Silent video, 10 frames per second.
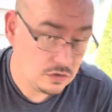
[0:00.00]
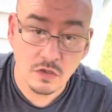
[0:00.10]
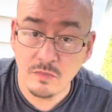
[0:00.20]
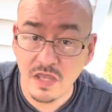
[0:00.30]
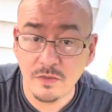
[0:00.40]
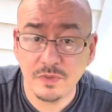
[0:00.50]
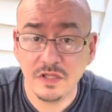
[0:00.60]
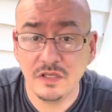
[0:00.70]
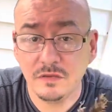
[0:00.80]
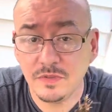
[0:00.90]
main
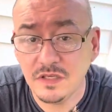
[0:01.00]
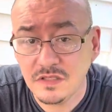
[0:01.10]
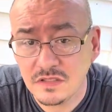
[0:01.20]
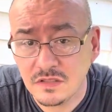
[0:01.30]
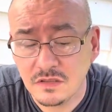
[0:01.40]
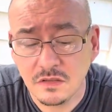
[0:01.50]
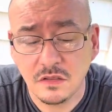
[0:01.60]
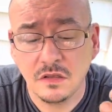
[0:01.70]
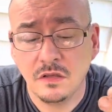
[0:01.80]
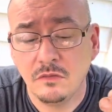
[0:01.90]
piece
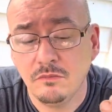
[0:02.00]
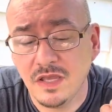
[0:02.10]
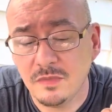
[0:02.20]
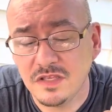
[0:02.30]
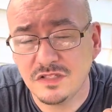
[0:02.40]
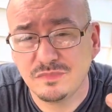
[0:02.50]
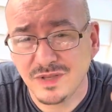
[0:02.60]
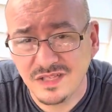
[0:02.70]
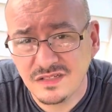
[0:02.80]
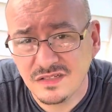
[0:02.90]
may be
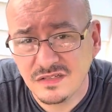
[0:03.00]
spent,